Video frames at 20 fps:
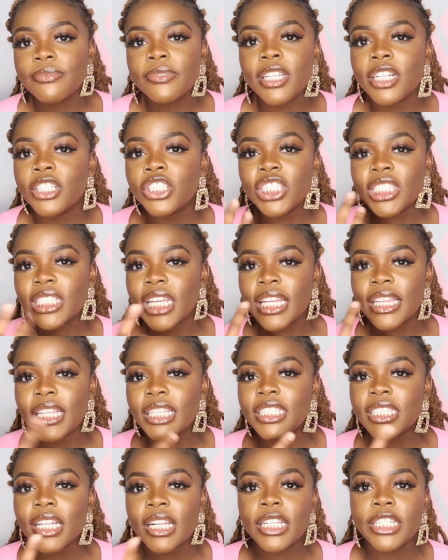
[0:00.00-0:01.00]
they're just like
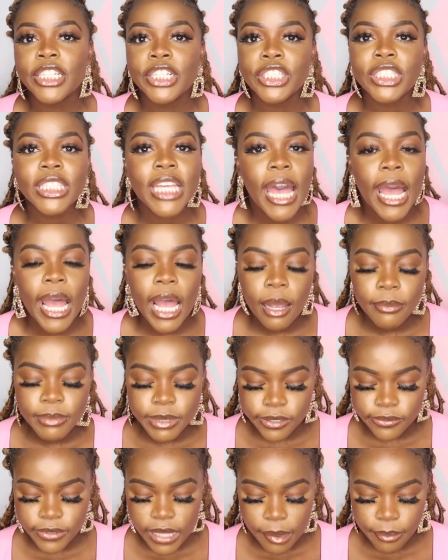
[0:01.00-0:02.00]
these clear
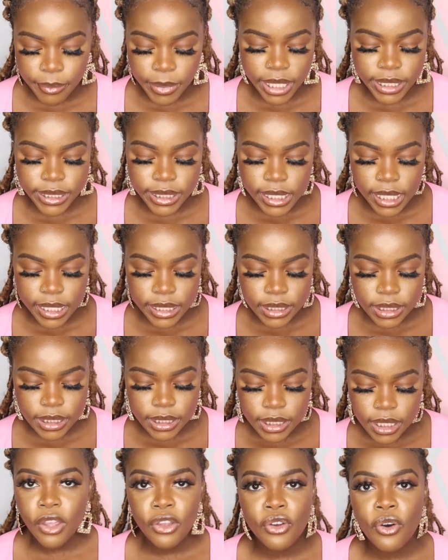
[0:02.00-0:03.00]
tabs, if that makes
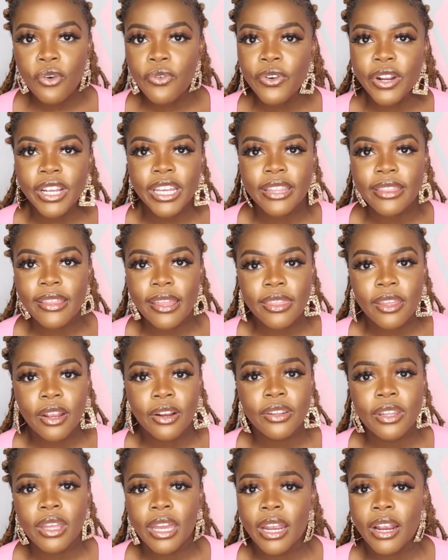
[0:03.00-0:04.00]
sense. You'll forget that
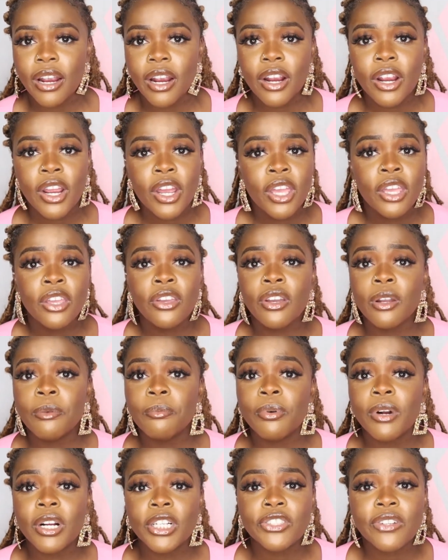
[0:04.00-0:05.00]
they're there. You
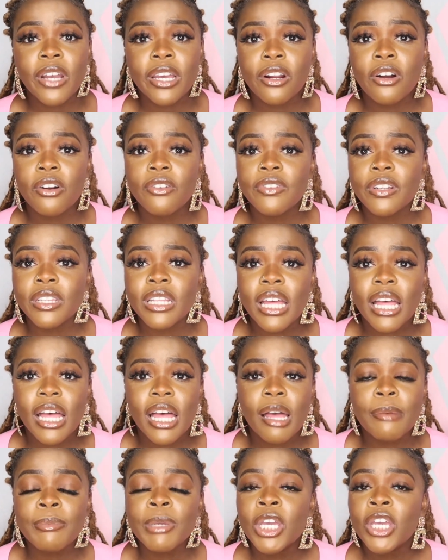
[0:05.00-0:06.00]
can brush right over
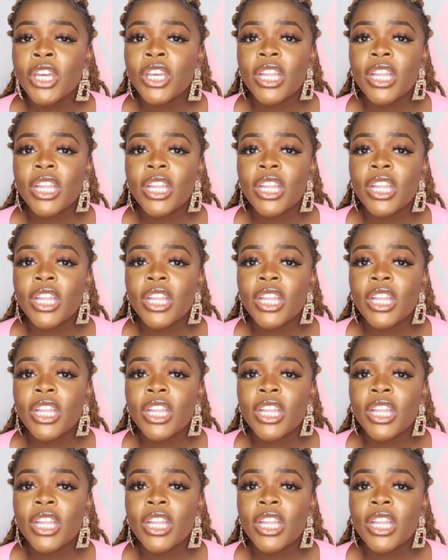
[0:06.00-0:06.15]
them.